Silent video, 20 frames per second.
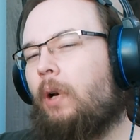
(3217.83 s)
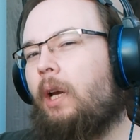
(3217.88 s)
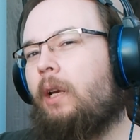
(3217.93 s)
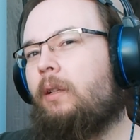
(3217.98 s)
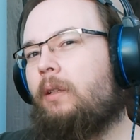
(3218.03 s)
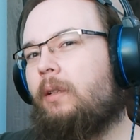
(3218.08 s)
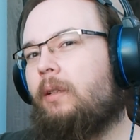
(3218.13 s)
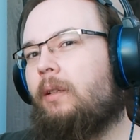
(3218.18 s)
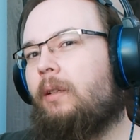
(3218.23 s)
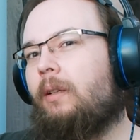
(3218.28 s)

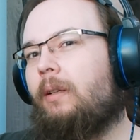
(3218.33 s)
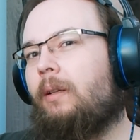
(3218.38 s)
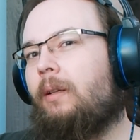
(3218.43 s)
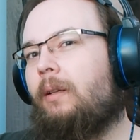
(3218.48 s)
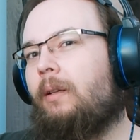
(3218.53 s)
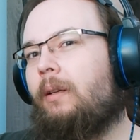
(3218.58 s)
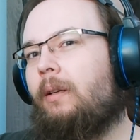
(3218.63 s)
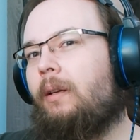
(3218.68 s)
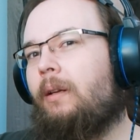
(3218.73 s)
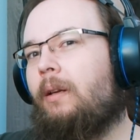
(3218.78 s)
Right?
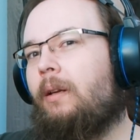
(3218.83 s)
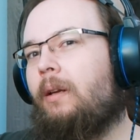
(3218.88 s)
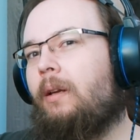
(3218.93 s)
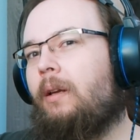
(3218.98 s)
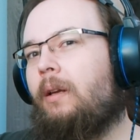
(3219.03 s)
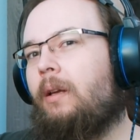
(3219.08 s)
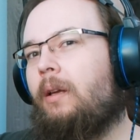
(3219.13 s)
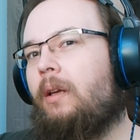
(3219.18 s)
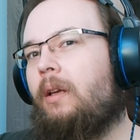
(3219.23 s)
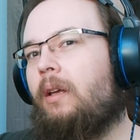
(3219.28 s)

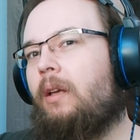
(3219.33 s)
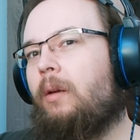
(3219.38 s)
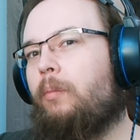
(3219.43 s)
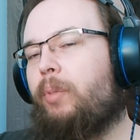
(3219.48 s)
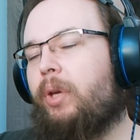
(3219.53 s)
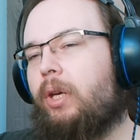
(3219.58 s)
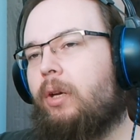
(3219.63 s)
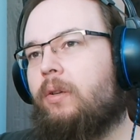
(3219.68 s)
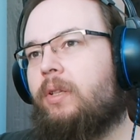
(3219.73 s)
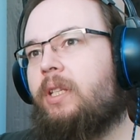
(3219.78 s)

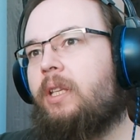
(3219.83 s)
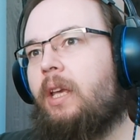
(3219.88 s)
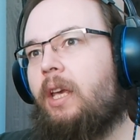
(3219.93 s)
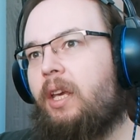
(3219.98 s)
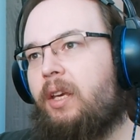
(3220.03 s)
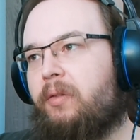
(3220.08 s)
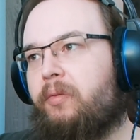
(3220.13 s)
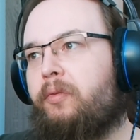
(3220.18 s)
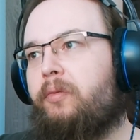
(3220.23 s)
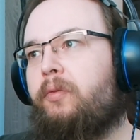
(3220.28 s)
Because
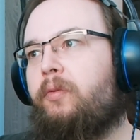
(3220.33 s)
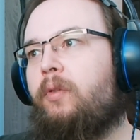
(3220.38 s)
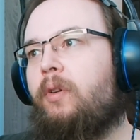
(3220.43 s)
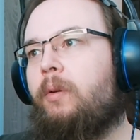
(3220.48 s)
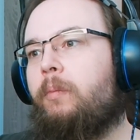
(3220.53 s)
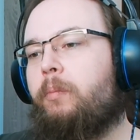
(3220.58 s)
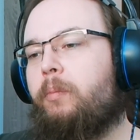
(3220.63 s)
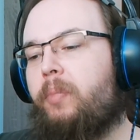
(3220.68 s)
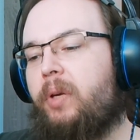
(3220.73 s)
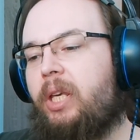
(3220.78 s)
if
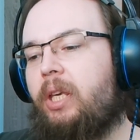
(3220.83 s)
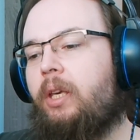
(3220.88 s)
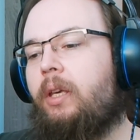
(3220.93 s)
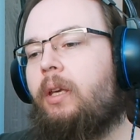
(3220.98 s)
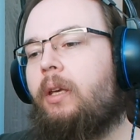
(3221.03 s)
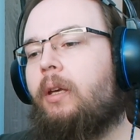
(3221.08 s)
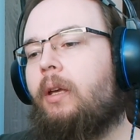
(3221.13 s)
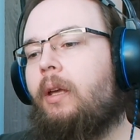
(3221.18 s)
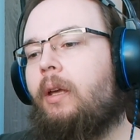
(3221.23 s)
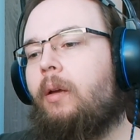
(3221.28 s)

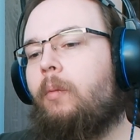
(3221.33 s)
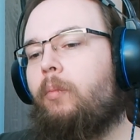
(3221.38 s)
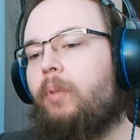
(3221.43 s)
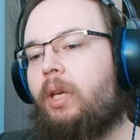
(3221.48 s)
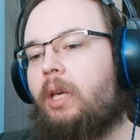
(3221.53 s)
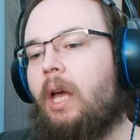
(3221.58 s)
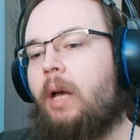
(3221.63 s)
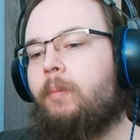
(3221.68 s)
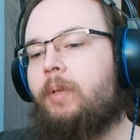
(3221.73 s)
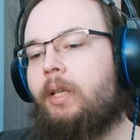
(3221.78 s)
B
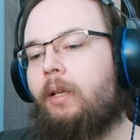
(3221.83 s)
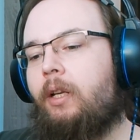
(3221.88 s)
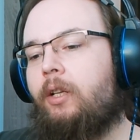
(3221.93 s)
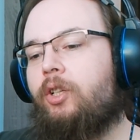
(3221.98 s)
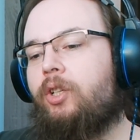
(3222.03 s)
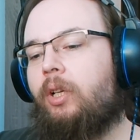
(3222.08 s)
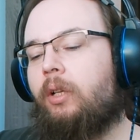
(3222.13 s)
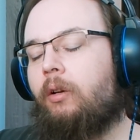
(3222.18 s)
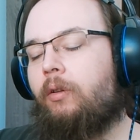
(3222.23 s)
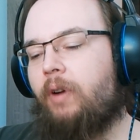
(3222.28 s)
becomes an
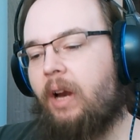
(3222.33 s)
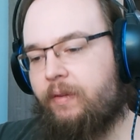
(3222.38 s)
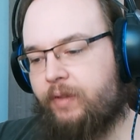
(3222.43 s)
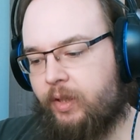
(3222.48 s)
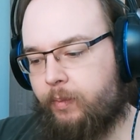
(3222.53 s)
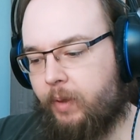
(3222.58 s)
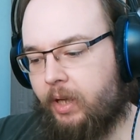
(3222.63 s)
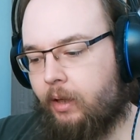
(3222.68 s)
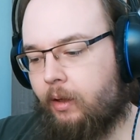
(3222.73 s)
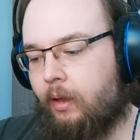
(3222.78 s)
ancient
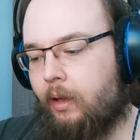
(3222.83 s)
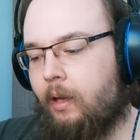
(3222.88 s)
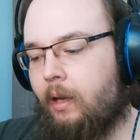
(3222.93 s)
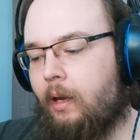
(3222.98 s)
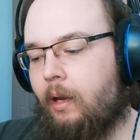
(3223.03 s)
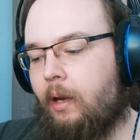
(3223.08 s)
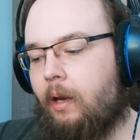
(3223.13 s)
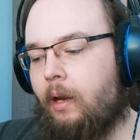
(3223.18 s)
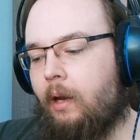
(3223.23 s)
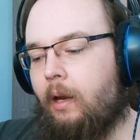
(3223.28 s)
craftsman,
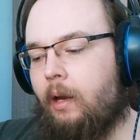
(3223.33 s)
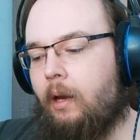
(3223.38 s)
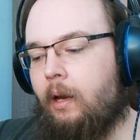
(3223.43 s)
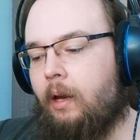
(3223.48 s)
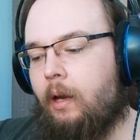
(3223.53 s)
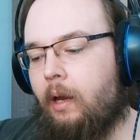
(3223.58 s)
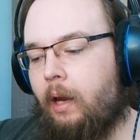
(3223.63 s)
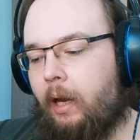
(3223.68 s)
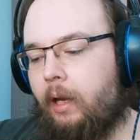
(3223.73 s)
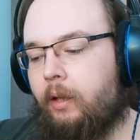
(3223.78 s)

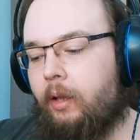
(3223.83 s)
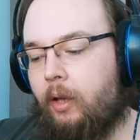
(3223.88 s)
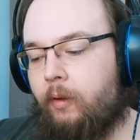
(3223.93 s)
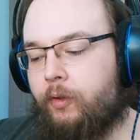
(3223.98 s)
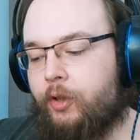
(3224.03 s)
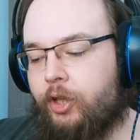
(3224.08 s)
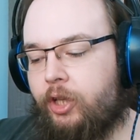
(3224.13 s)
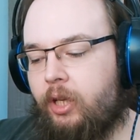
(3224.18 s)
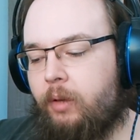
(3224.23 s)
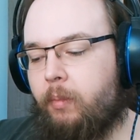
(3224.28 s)
and
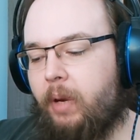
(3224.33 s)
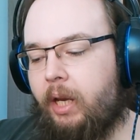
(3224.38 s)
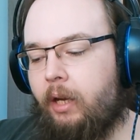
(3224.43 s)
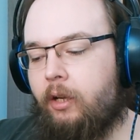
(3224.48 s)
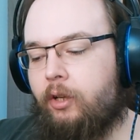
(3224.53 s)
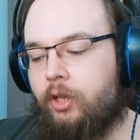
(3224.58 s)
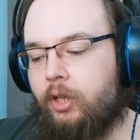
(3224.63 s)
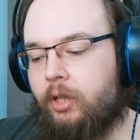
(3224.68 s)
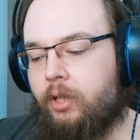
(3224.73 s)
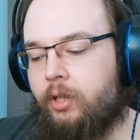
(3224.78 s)
if she
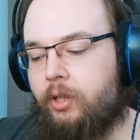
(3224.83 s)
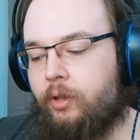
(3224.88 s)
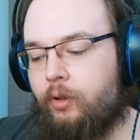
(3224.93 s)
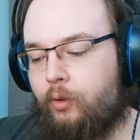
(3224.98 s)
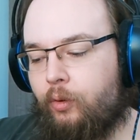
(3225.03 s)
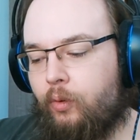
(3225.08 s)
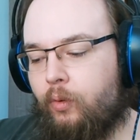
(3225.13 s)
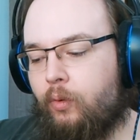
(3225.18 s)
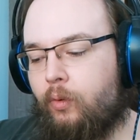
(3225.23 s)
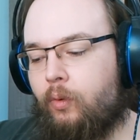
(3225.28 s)
manages
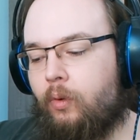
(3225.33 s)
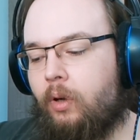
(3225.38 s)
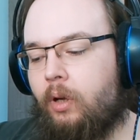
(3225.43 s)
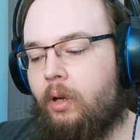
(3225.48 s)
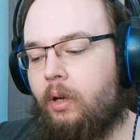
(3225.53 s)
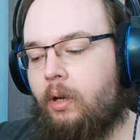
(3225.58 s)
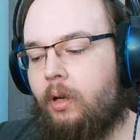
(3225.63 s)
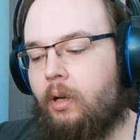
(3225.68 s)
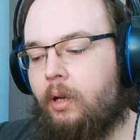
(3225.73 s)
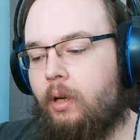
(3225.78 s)
to
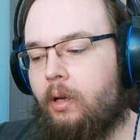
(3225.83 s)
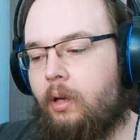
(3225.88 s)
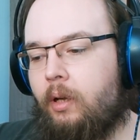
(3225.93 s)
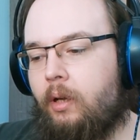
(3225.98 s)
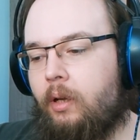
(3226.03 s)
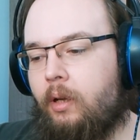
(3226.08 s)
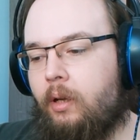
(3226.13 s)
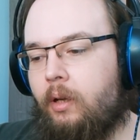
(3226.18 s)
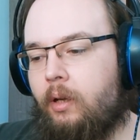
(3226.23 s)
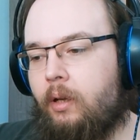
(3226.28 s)

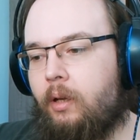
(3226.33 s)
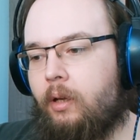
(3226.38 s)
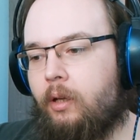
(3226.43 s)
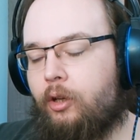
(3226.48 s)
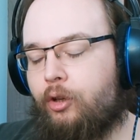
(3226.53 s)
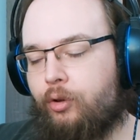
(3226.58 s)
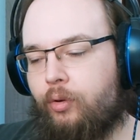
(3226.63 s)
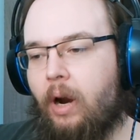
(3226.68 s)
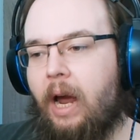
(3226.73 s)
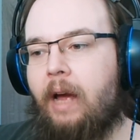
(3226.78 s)

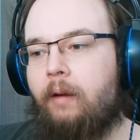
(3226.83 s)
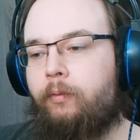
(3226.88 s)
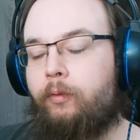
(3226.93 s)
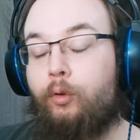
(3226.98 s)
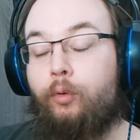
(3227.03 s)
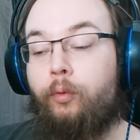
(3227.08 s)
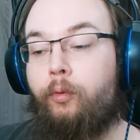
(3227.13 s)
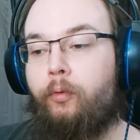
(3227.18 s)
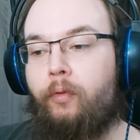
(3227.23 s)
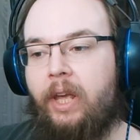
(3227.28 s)

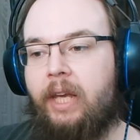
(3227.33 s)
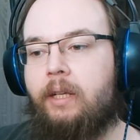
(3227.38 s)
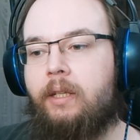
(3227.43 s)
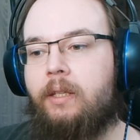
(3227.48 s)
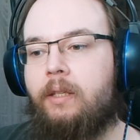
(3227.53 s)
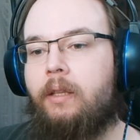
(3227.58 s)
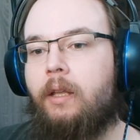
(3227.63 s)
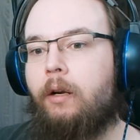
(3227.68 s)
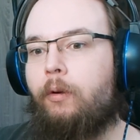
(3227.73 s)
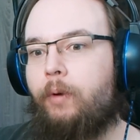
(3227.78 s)
craft to
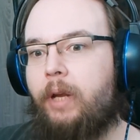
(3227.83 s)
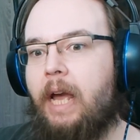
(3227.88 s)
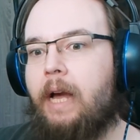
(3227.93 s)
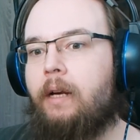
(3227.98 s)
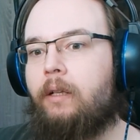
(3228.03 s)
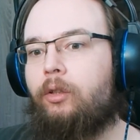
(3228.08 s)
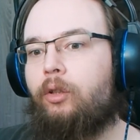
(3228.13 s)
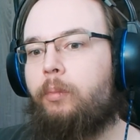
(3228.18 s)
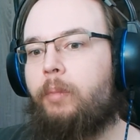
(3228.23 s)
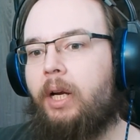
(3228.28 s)
fix the
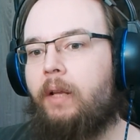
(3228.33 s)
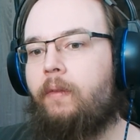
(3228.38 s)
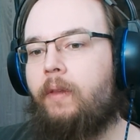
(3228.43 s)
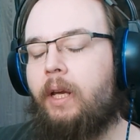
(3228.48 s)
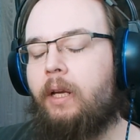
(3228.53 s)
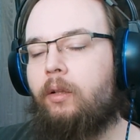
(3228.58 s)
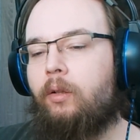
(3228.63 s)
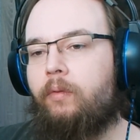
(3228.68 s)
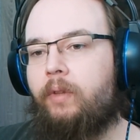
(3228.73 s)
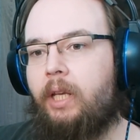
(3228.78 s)
reactor by
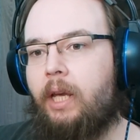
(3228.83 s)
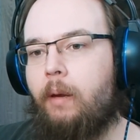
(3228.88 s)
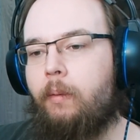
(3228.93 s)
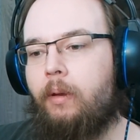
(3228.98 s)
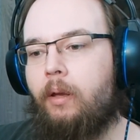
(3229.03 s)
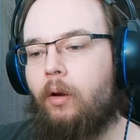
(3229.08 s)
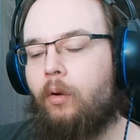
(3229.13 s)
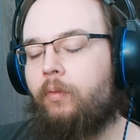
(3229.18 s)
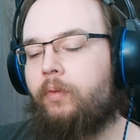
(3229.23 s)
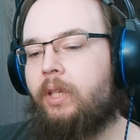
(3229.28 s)
the end of
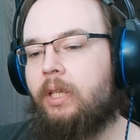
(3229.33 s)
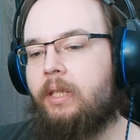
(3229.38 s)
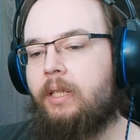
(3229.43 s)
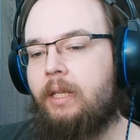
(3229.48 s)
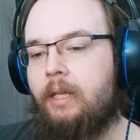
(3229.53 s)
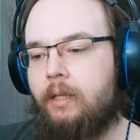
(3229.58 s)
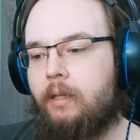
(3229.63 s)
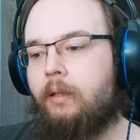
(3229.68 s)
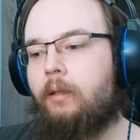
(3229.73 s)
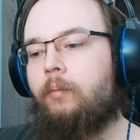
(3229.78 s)
the of the
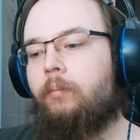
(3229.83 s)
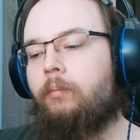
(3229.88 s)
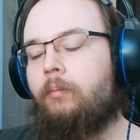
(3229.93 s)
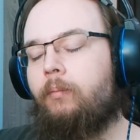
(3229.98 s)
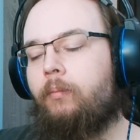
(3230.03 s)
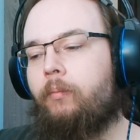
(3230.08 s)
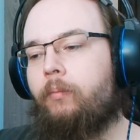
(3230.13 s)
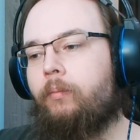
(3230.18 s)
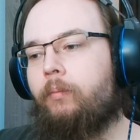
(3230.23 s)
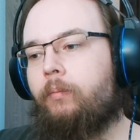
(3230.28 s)
season,
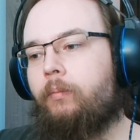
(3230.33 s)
